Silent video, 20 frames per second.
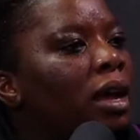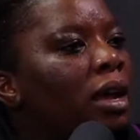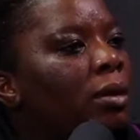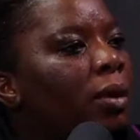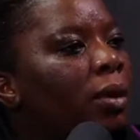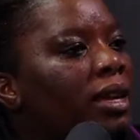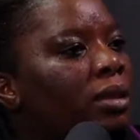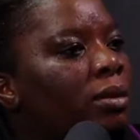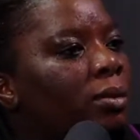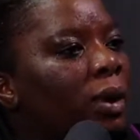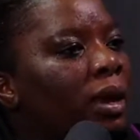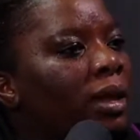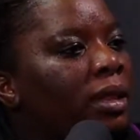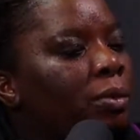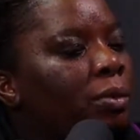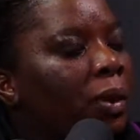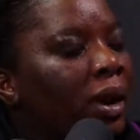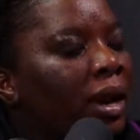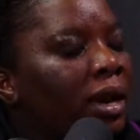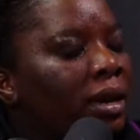
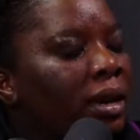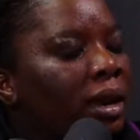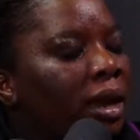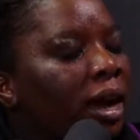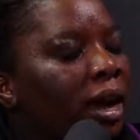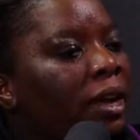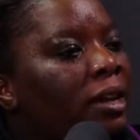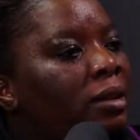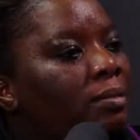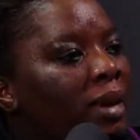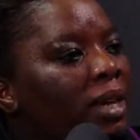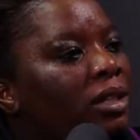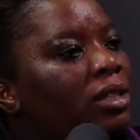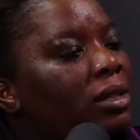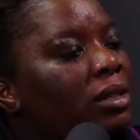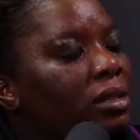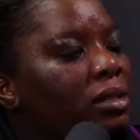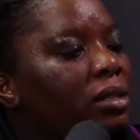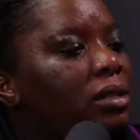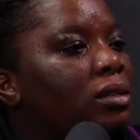when
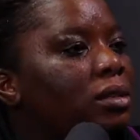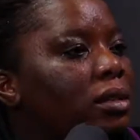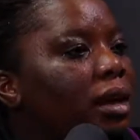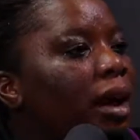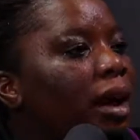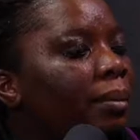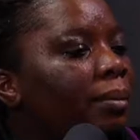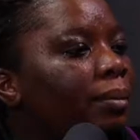emergencies come.